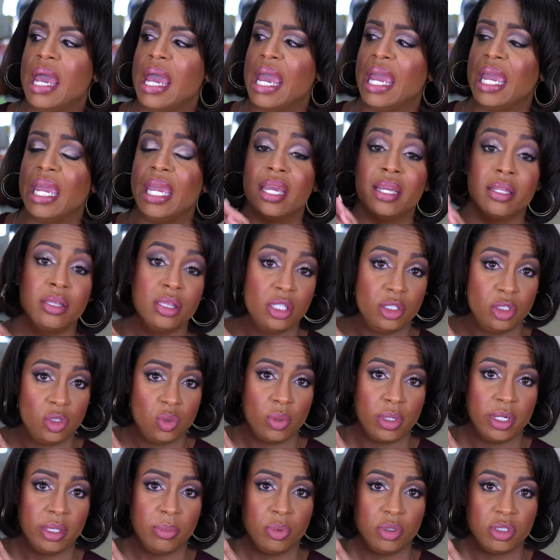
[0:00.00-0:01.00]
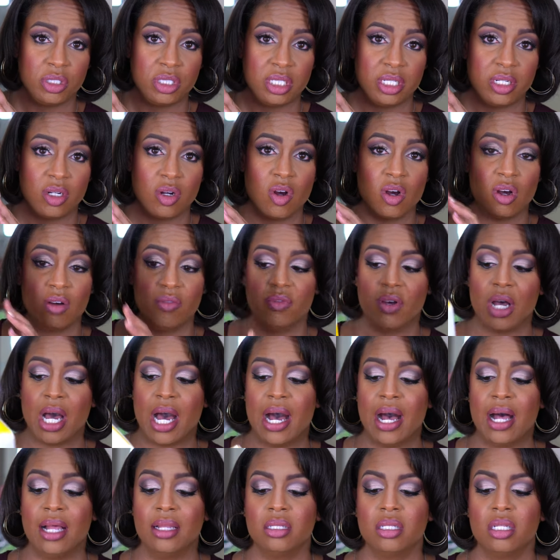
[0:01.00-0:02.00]
and the 20% off.
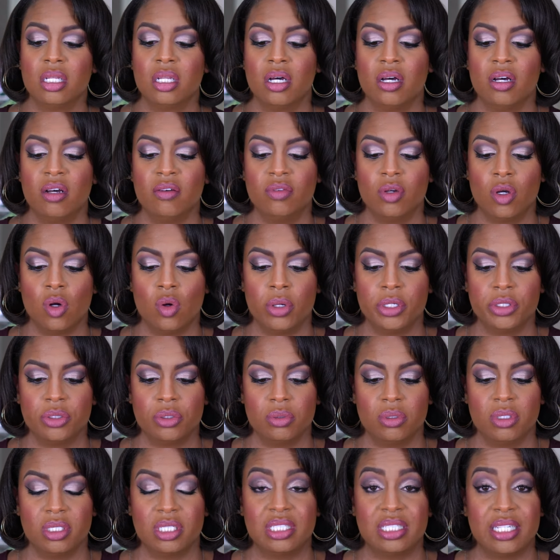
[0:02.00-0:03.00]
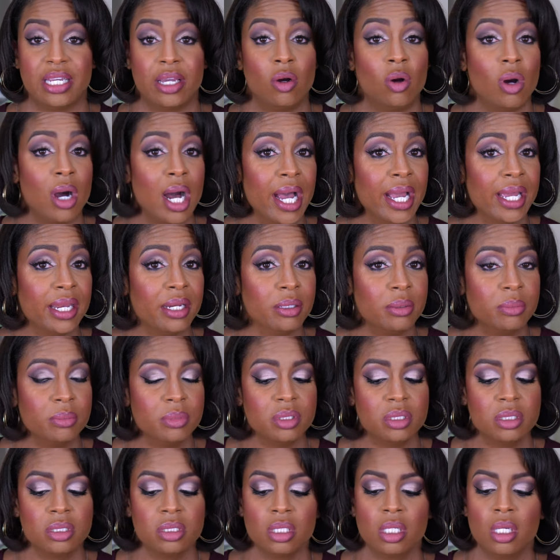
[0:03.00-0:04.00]
I love going through the sale
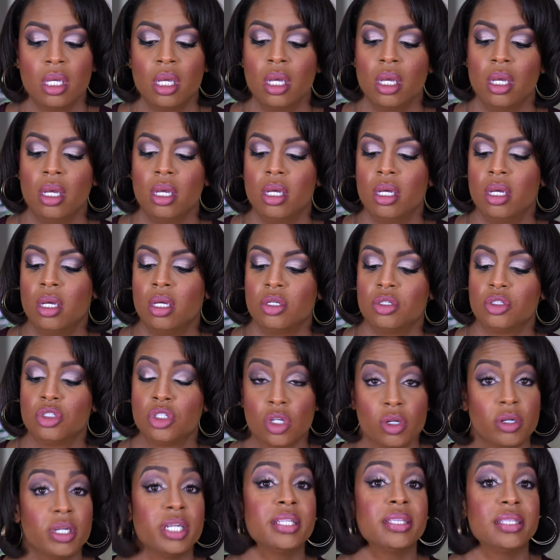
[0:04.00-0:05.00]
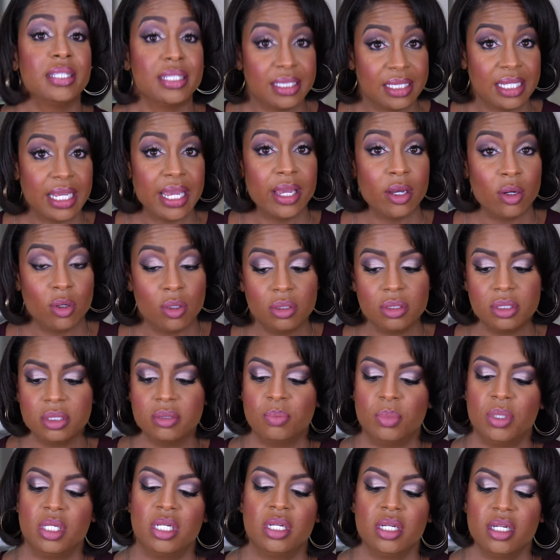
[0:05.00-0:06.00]
items during the sales
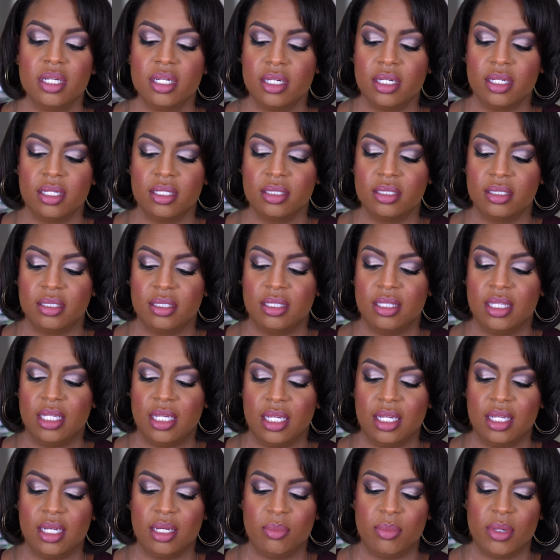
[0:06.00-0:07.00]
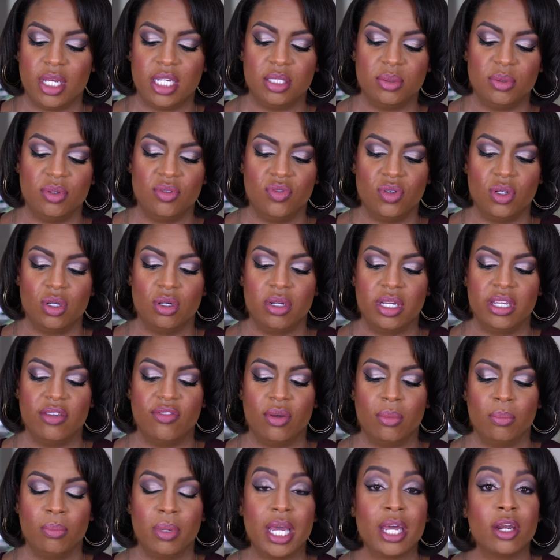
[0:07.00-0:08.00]
because then it makes me feel
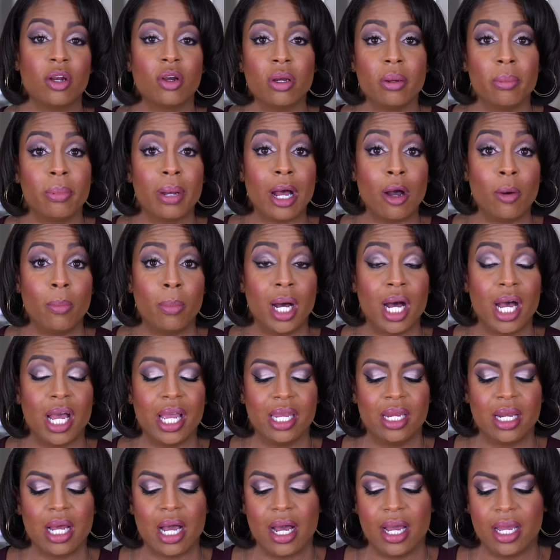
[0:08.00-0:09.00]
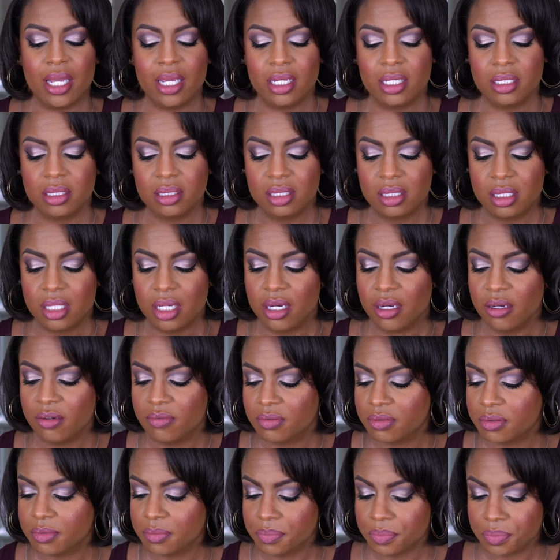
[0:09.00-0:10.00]
even better about buying high-end
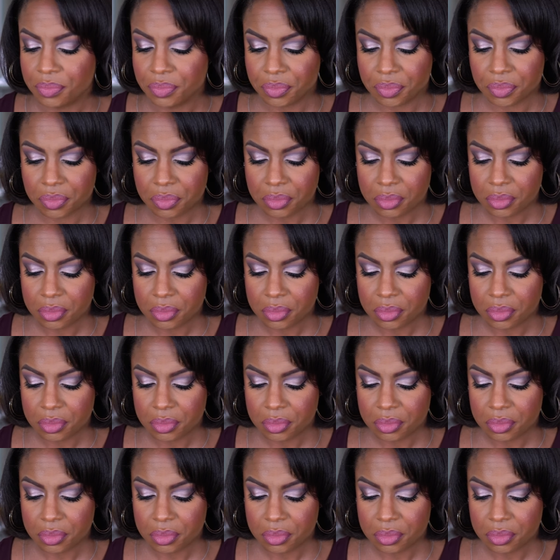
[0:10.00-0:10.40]
stuff.